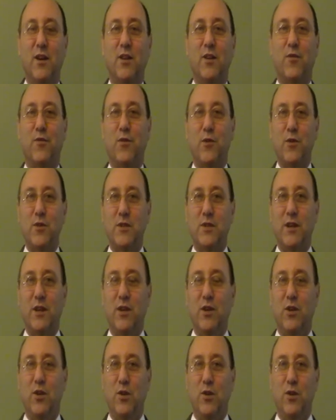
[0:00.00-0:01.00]
The first
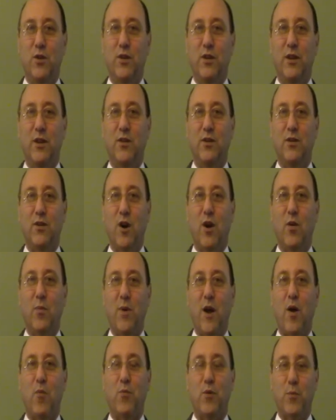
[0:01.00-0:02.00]
thing you need to know
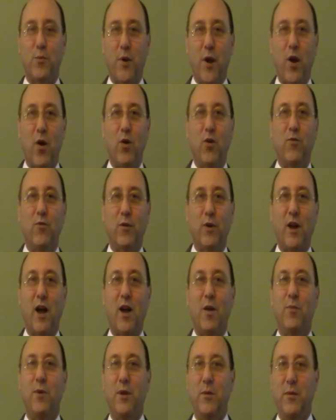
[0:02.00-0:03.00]
about preparing for an
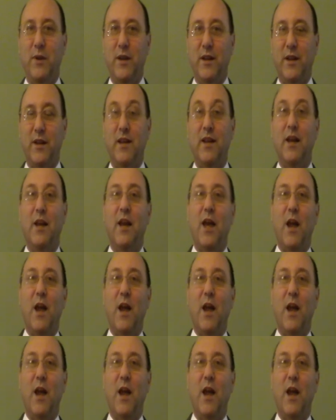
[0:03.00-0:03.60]
IEP meeting,